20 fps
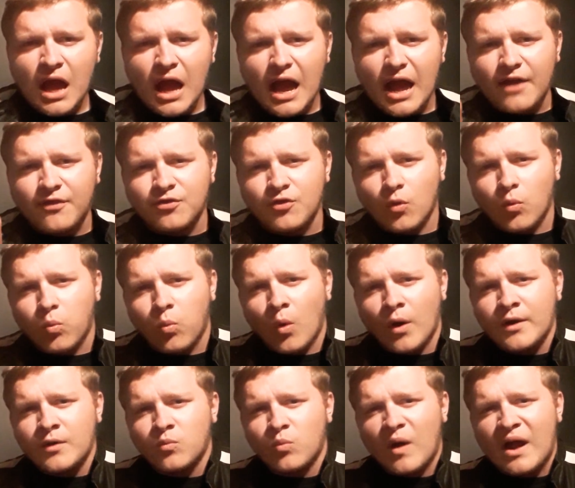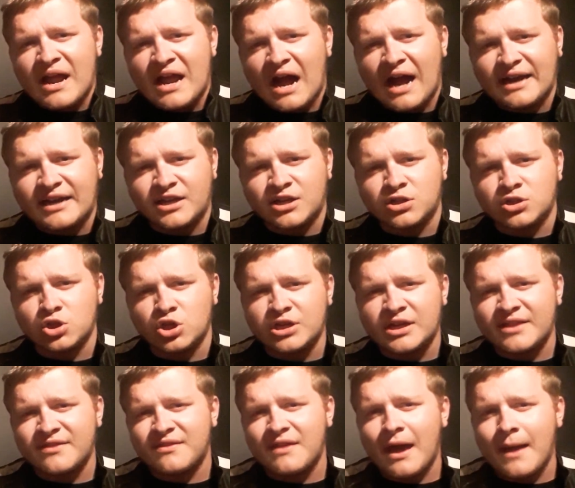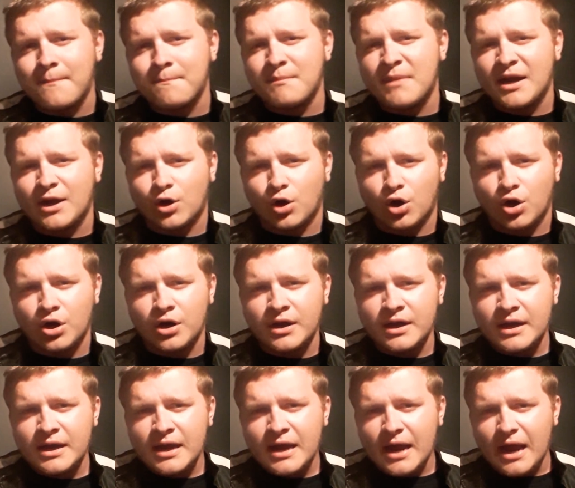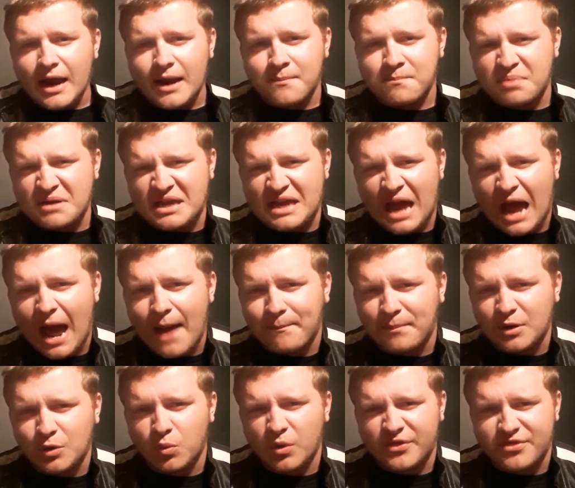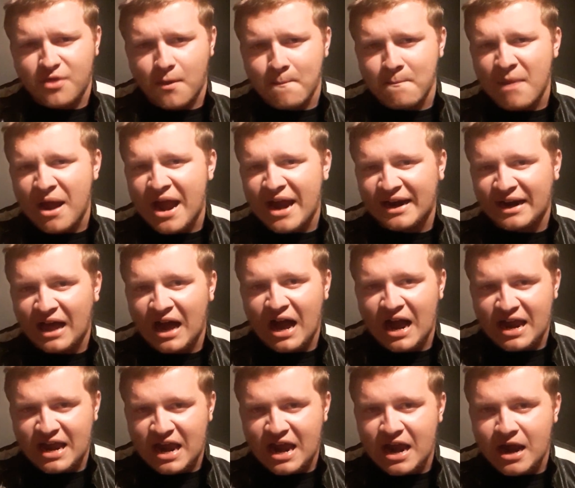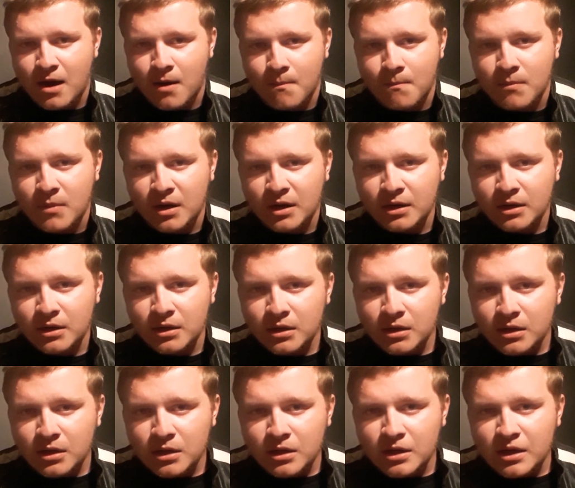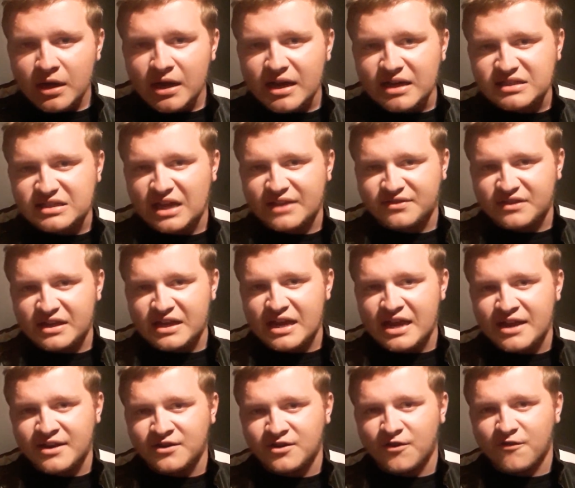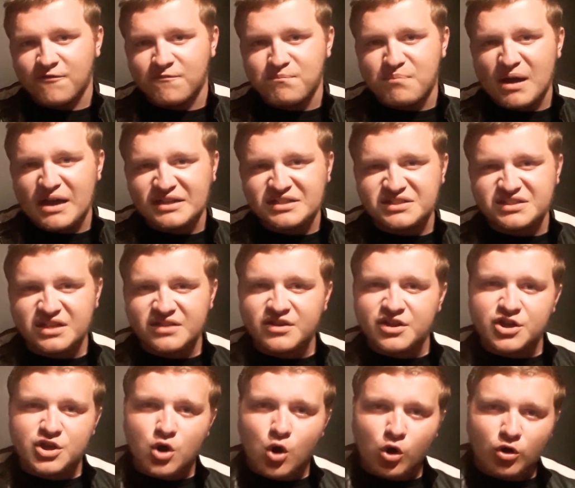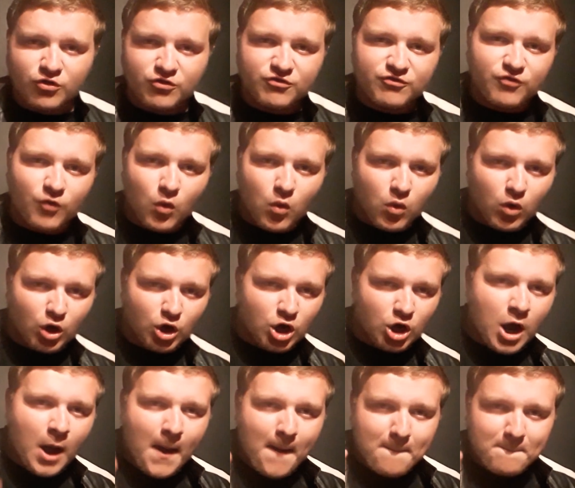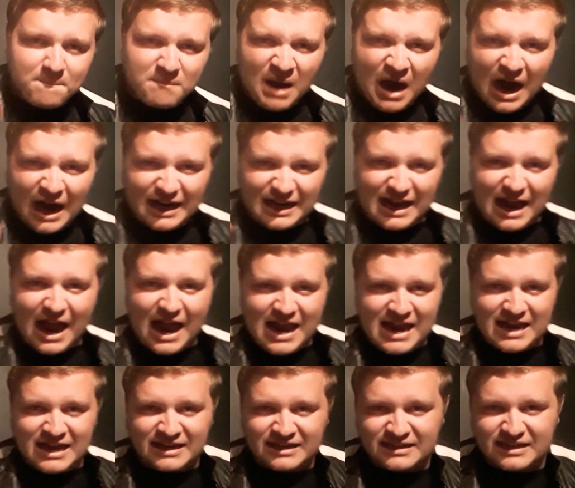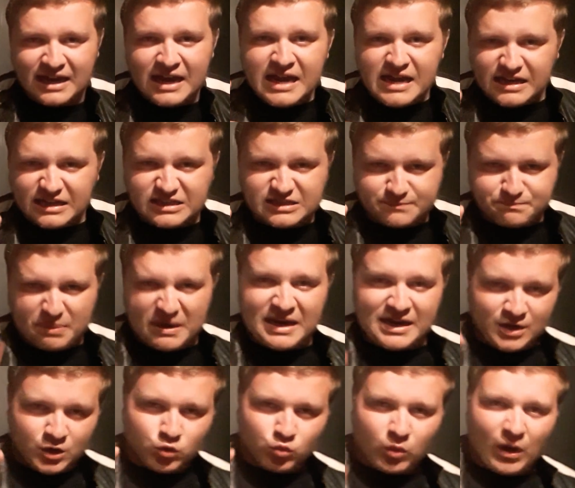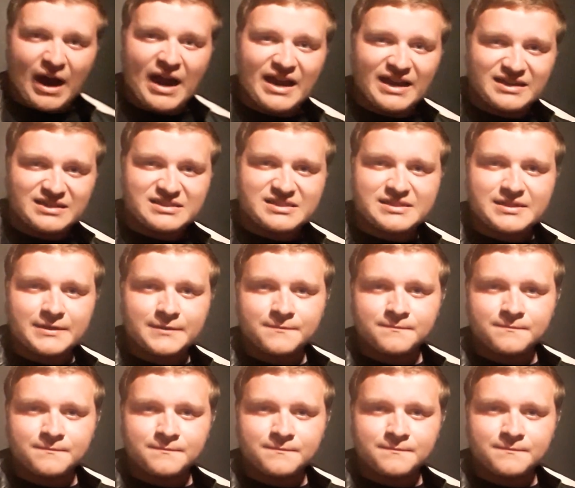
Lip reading: And the one way I can look in that mirror and be happy with the man I am is at the end of Best in the Yard 4, my hand is being raised.